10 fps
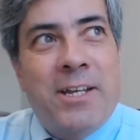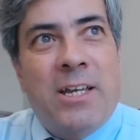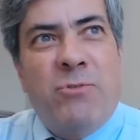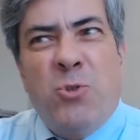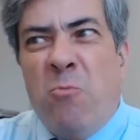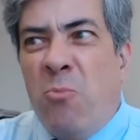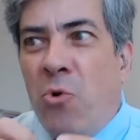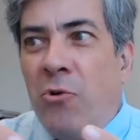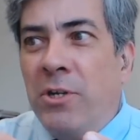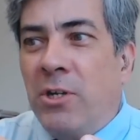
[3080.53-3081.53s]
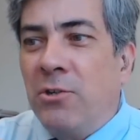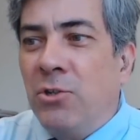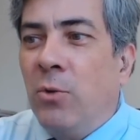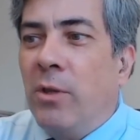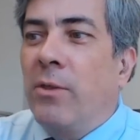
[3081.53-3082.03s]
It gives you more you
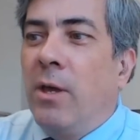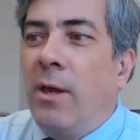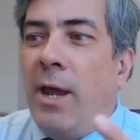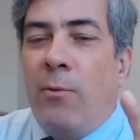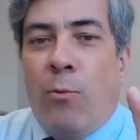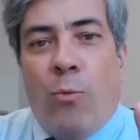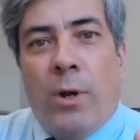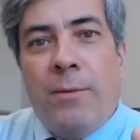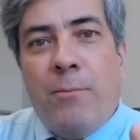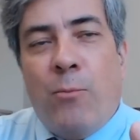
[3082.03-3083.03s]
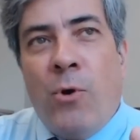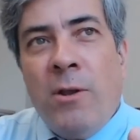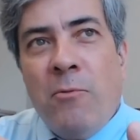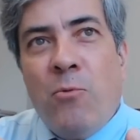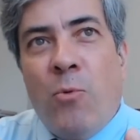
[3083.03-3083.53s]
can do with. And what,
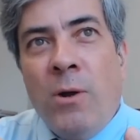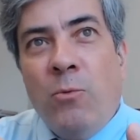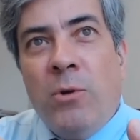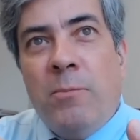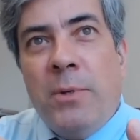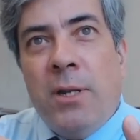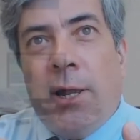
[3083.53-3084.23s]
what, what would it be